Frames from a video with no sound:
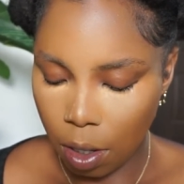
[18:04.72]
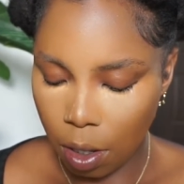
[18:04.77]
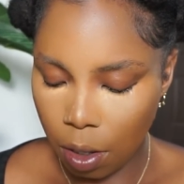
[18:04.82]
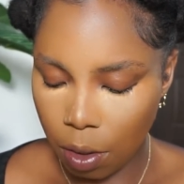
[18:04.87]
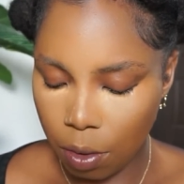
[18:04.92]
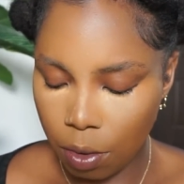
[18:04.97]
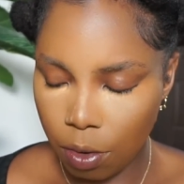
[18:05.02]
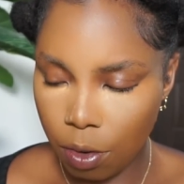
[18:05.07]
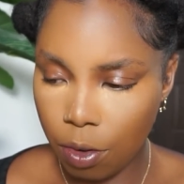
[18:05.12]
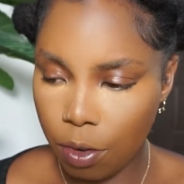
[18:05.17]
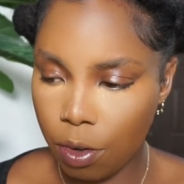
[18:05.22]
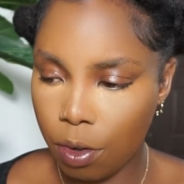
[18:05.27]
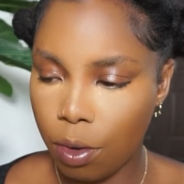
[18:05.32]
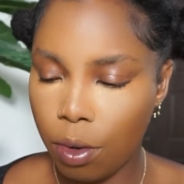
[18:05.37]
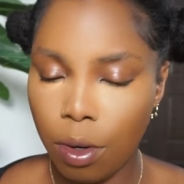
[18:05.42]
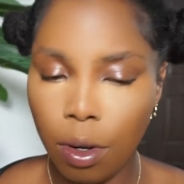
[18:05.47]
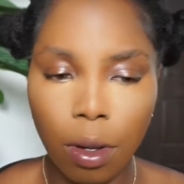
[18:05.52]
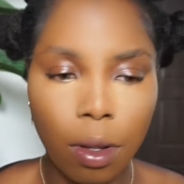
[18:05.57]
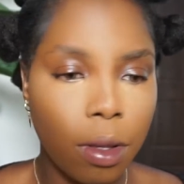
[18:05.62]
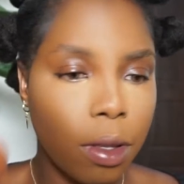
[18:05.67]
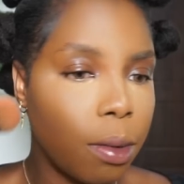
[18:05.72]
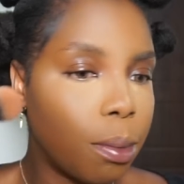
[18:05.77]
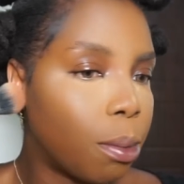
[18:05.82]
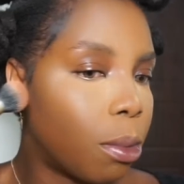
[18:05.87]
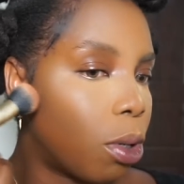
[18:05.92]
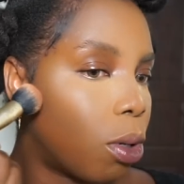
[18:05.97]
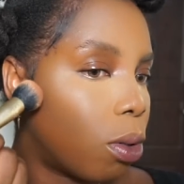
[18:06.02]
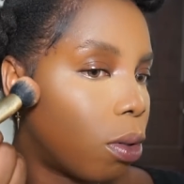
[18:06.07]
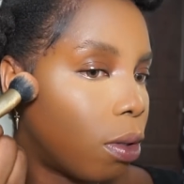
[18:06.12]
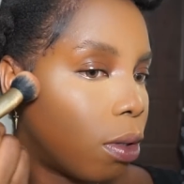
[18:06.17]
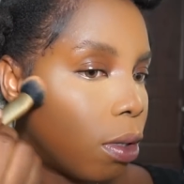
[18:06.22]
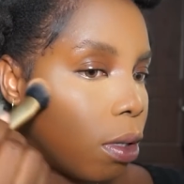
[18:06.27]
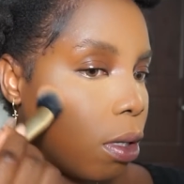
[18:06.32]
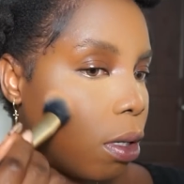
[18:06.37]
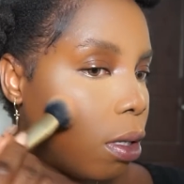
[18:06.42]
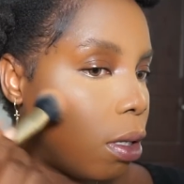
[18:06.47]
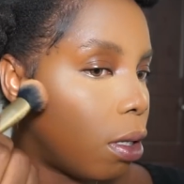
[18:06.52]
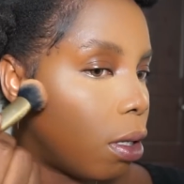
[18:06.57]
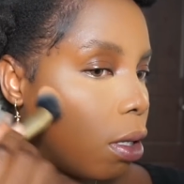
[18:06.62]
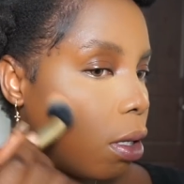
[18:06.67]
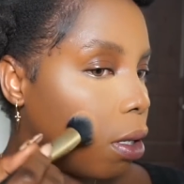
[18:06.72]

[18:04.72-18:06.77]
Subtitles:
I want to show you the multi-use